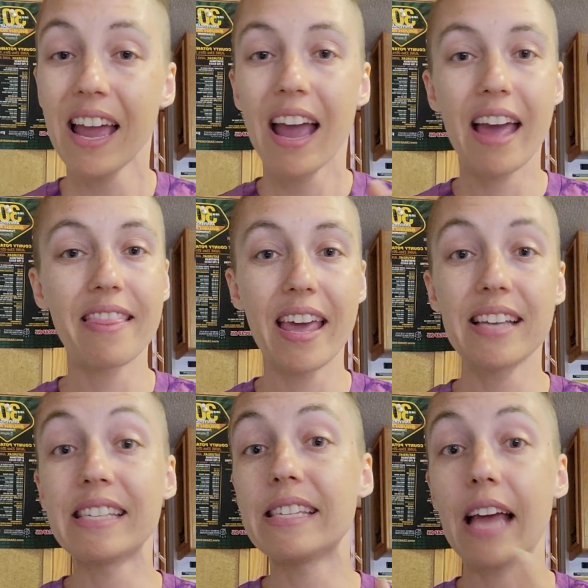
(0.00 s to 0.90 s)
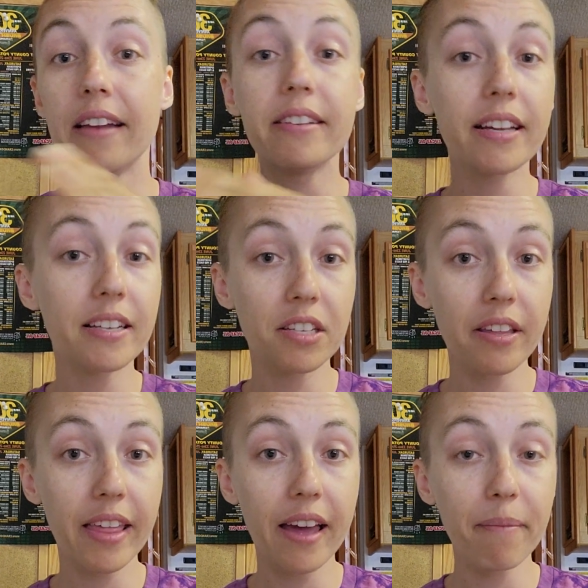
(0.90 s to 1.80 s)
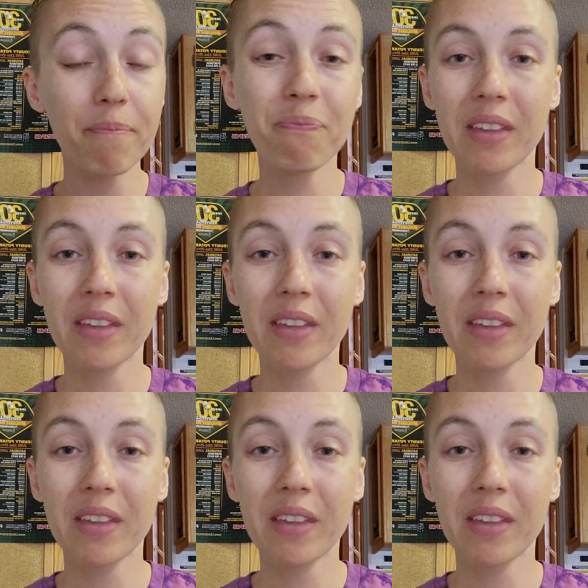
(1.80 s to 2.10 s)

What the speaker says: and they send it to them,